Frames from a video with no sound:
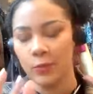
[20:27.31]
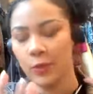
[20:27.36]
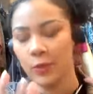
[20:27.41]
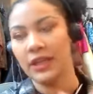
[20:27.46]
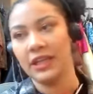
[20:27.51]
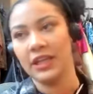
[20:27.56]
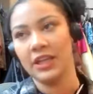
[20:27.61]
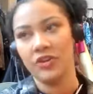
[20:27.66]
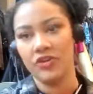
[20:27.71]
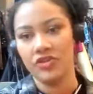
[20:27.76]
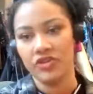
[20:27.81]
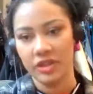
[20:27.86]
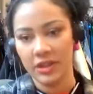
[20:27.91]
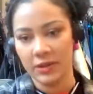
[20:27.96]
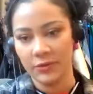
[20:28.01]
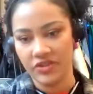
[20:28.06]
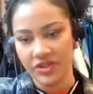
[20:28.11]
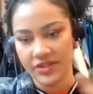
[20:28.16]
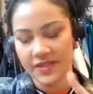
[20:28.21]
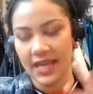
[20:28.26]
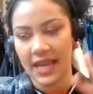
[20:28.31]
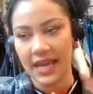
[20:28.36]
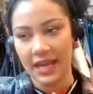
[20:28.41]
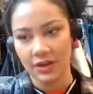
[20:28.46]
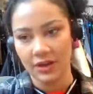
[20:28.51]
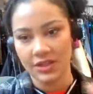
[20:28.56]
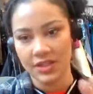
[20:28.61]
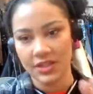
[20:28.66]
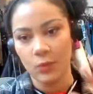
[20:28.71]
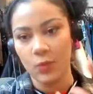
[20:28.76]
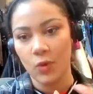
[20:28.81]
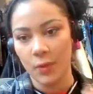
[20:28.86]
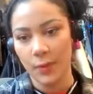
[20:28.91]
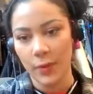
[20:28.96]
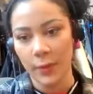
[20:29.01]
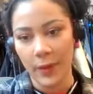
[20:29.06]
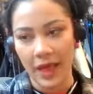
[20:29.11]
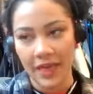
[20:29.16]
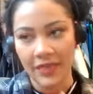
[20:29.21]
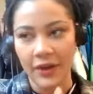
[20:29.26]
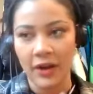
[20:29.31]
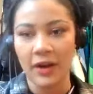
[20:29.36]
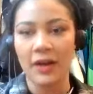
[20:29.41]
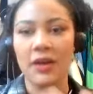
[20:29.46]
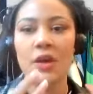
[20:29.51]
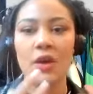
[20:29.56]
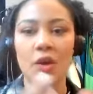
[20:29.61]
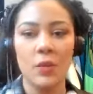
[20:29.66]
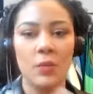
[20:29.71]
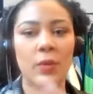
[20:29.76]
really usually just cater to warmer weather,